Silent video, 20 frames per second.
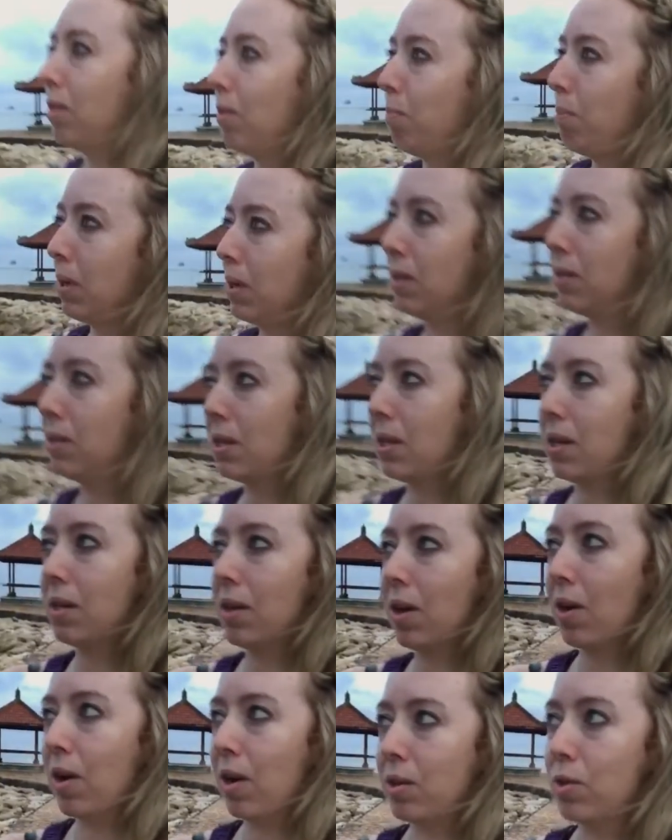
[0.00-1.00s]
the biggest thing
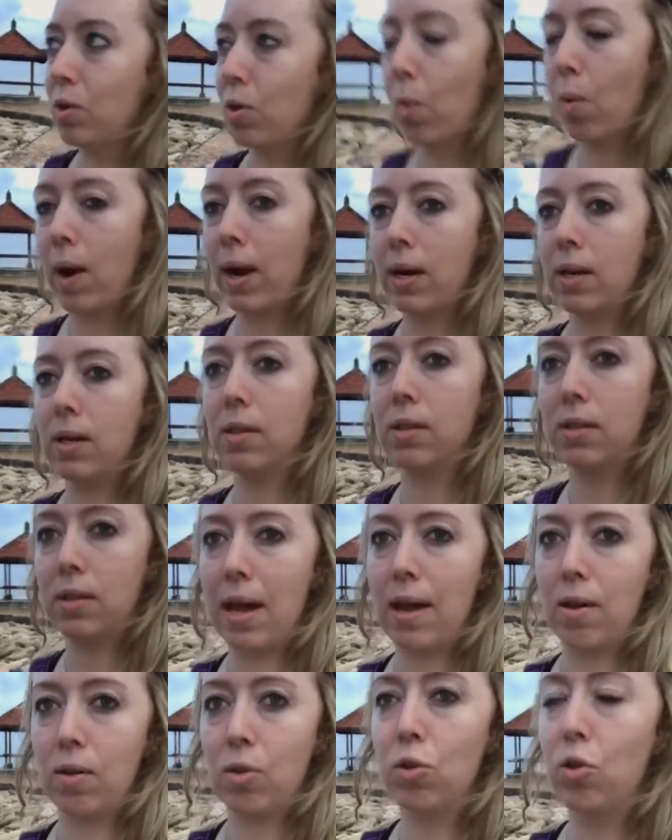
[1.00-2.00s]
that I took away is
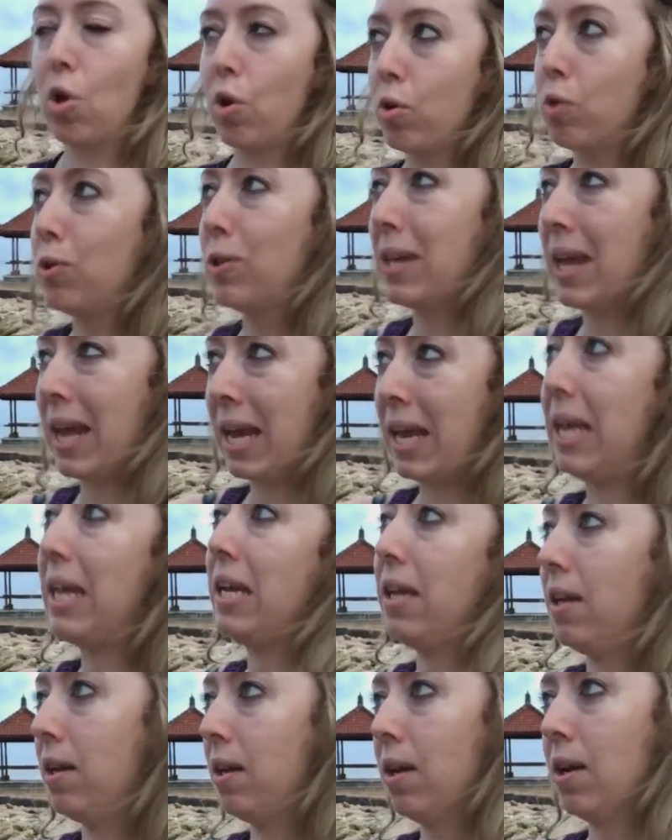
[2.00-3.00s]
that no. those
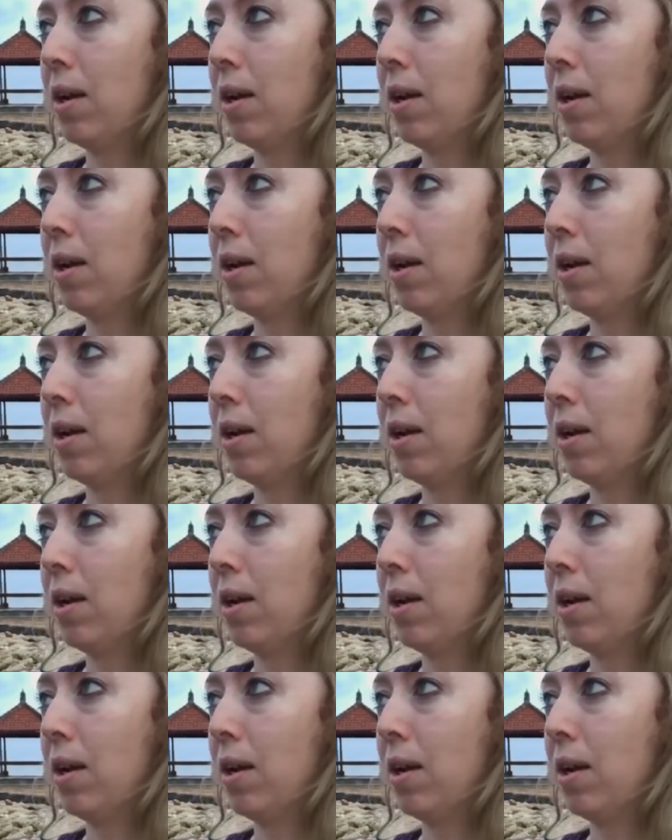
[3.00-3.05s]
key